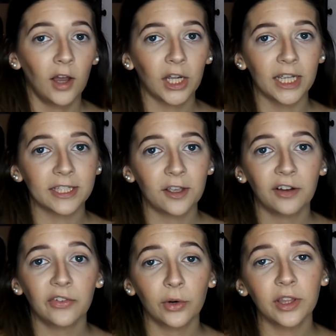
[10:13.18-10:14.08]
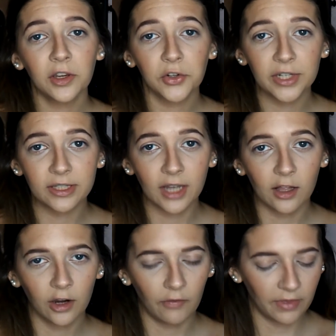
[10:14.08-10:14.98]
Okay, so for the crease
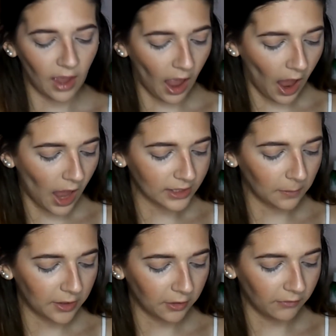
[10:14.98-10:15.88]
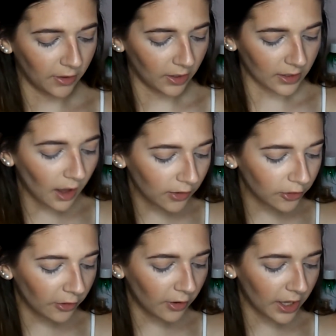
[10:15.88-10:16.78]
color of the eyes, I'm going to go very
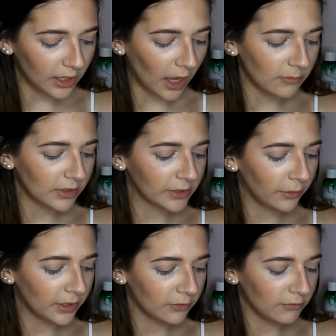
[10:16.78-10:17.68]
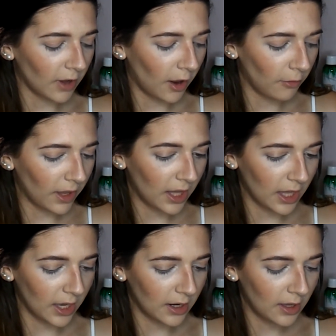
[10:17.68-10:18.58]
natural, and I'm just going to go
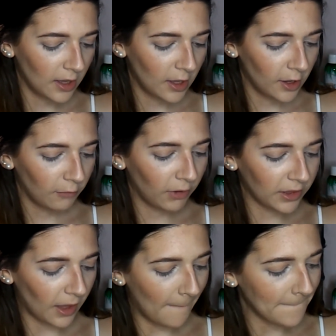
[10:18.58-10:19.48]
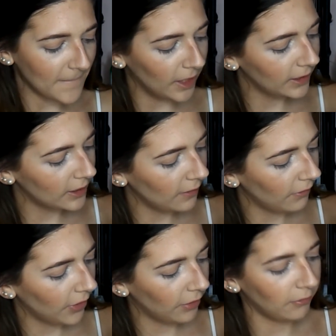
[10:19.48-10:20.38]
in with a mix
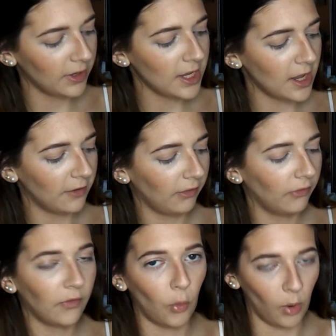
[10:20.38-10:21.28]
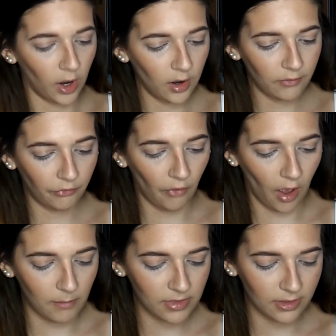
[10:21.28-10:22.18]
of 3 and 4
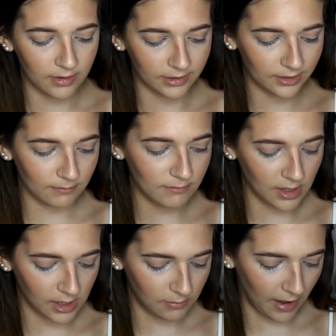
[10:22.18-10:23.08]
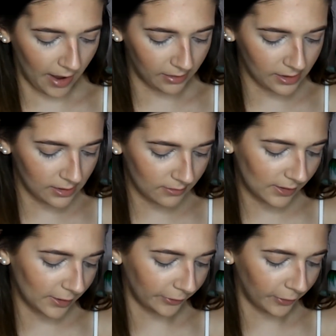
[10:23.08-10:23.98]
from this Mickey palette.
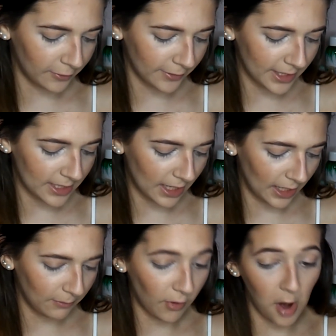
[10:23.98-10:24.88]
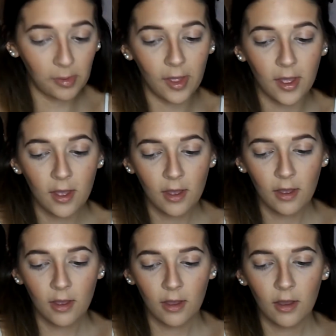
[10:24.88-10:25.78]
Still don't know the name. Probably
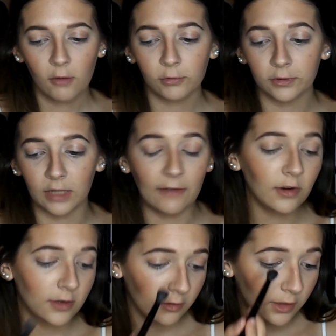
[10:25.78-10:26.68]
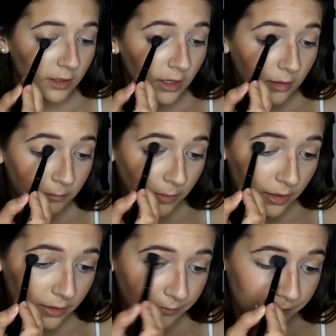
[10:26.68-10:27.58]
will never know the name,
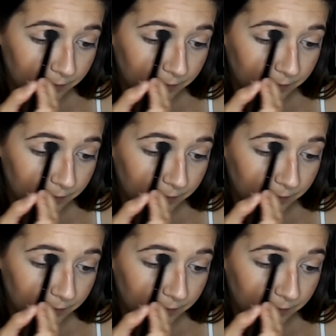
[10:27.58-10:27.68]
but